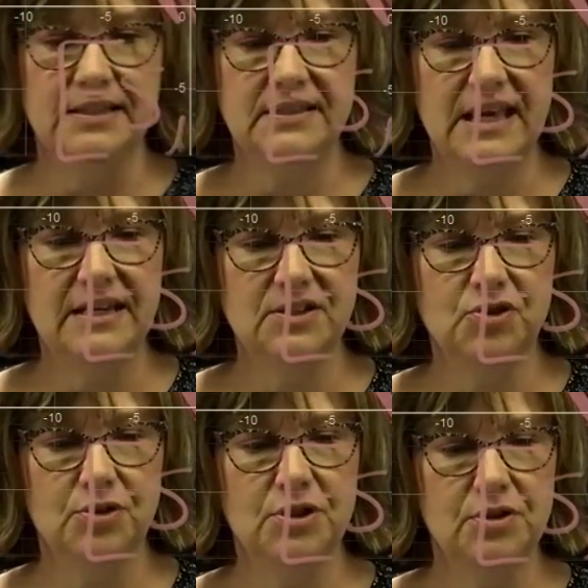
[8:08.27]
that is
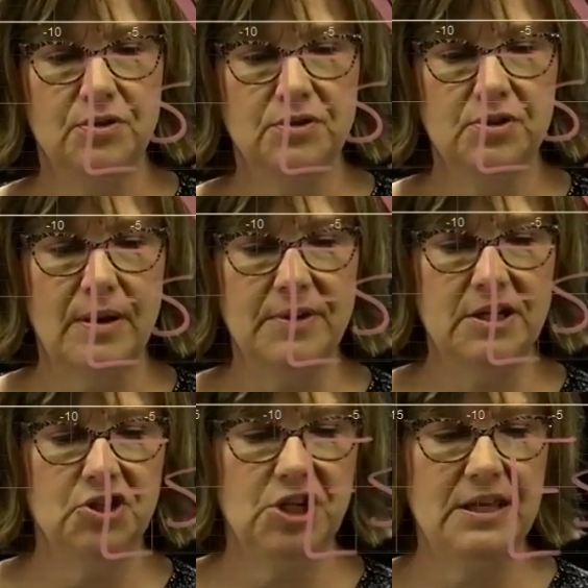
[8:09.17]
true. So I'm going
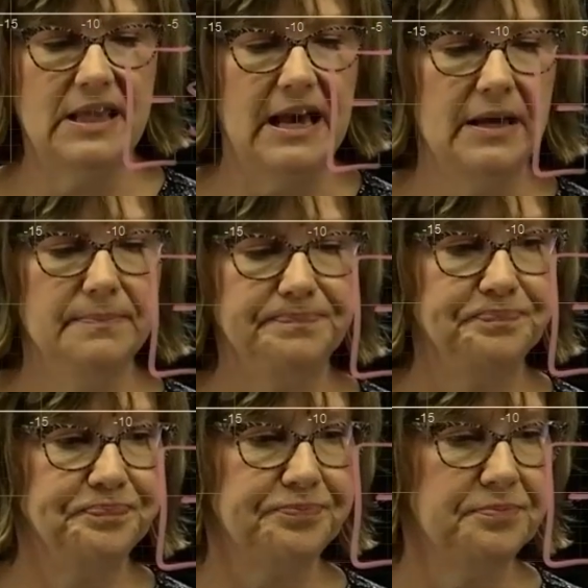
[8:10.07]
to shade that.
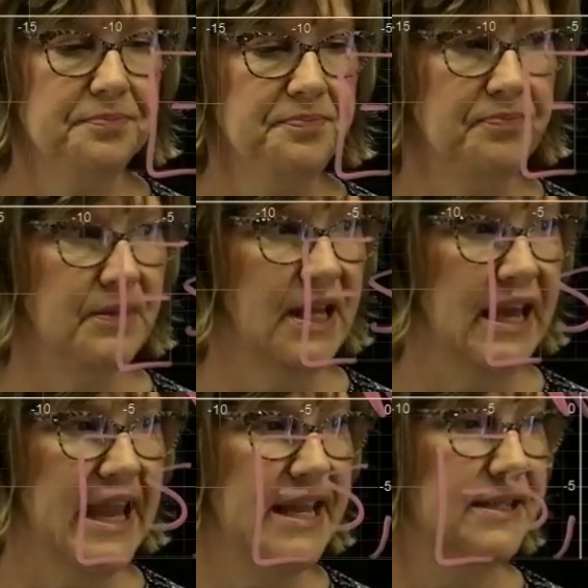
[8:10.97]

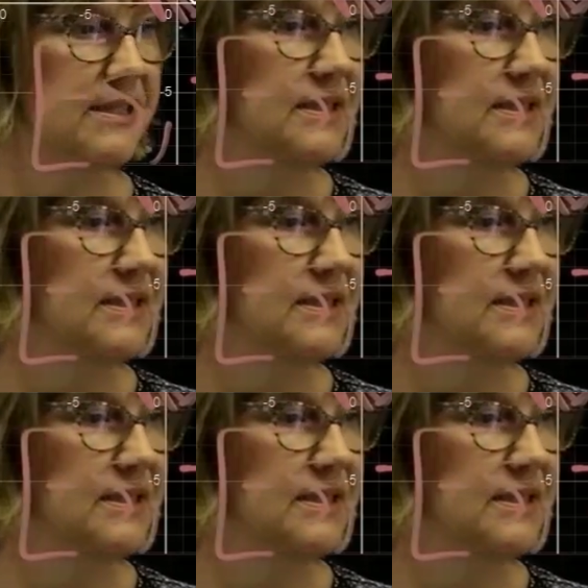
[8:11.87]
8